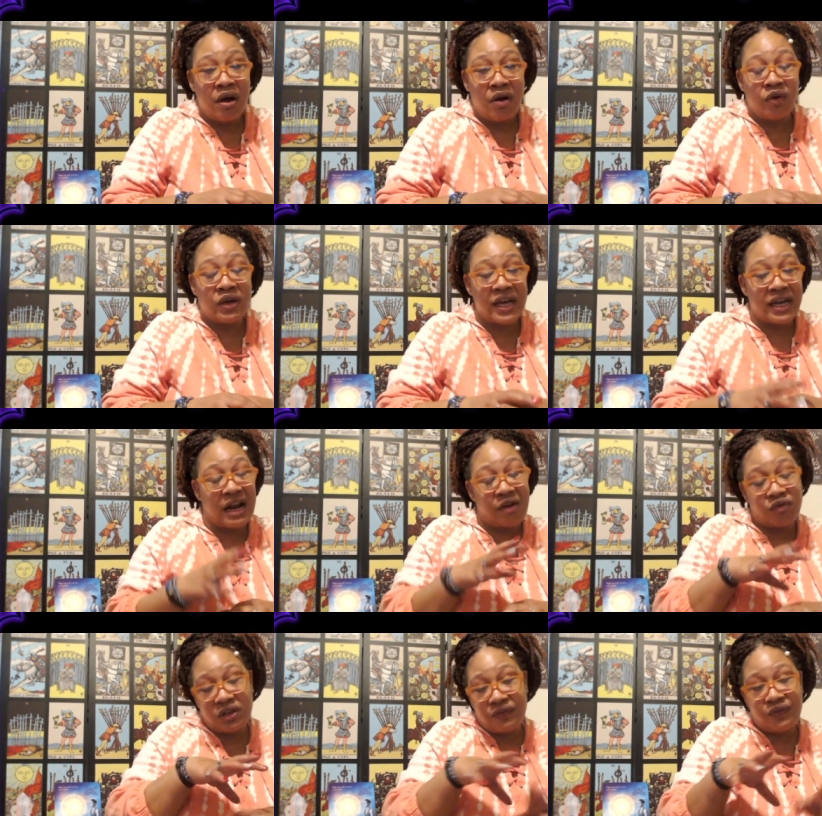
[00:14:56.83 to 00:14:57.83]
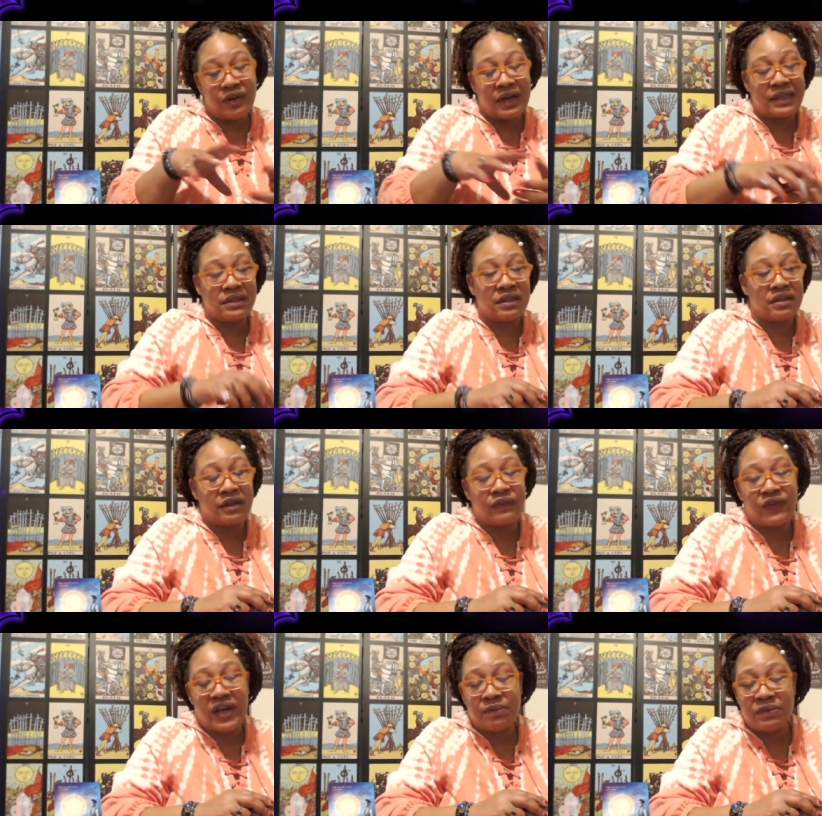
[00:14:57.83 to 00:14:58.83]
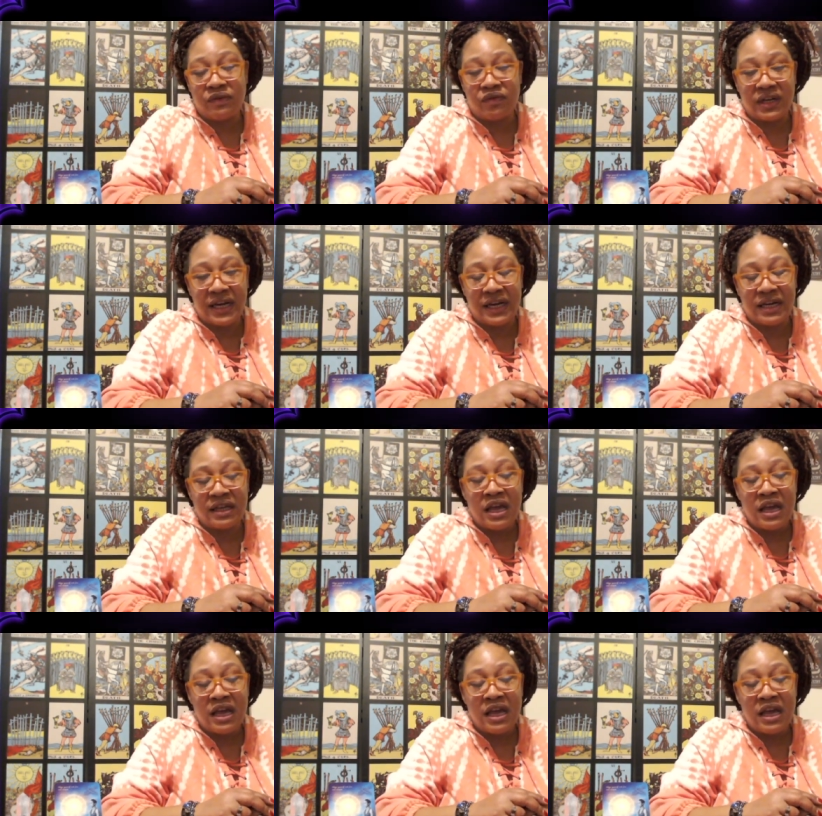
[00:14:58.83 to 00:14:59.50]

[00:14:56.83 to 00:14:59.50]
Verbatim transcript: Okay, and I really feel like this is family related.